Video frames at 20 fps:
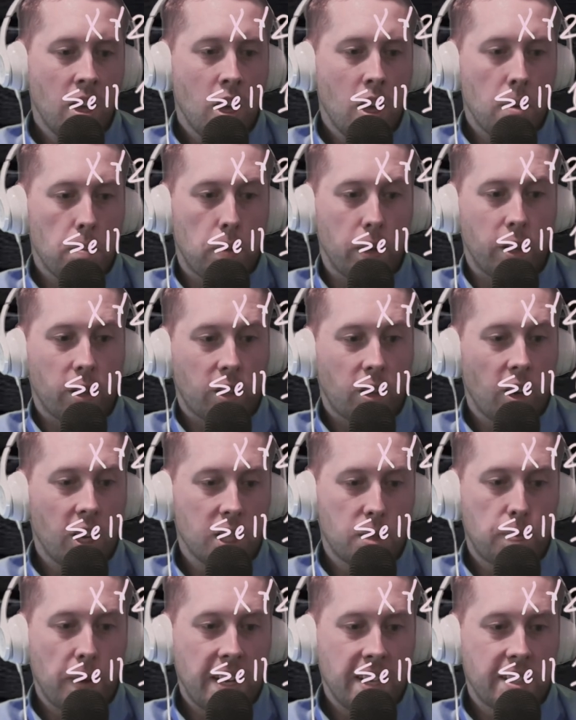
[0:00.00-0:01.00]
But your
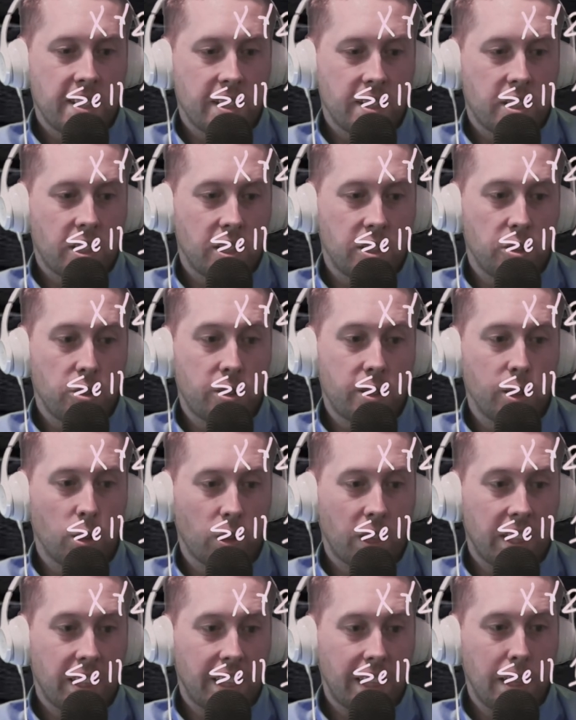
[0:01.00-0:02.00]
cost basis, because you still
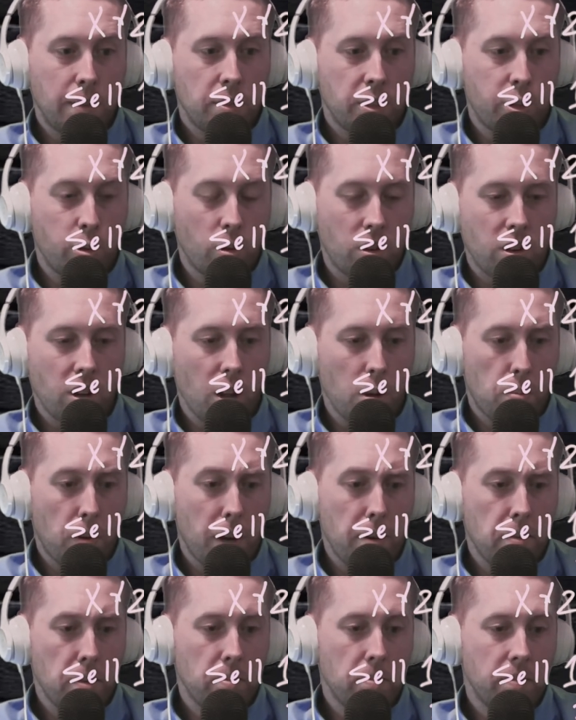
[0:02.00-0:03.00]
get to keep the $200
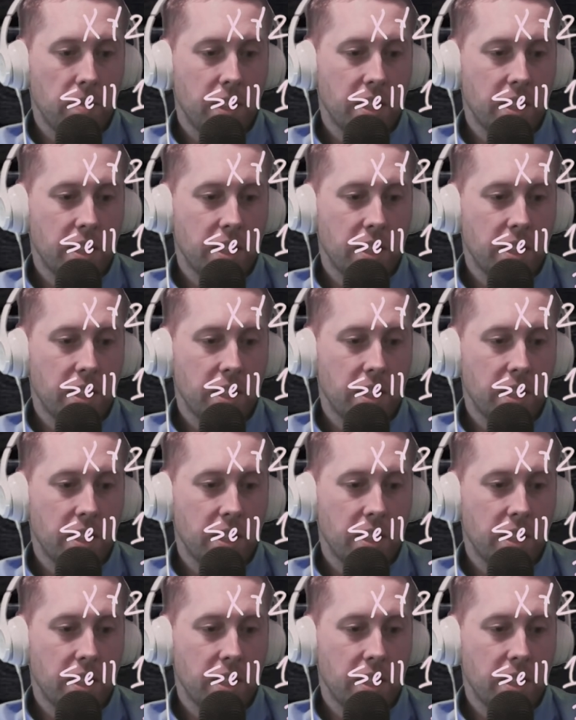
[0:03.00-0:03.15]
premium,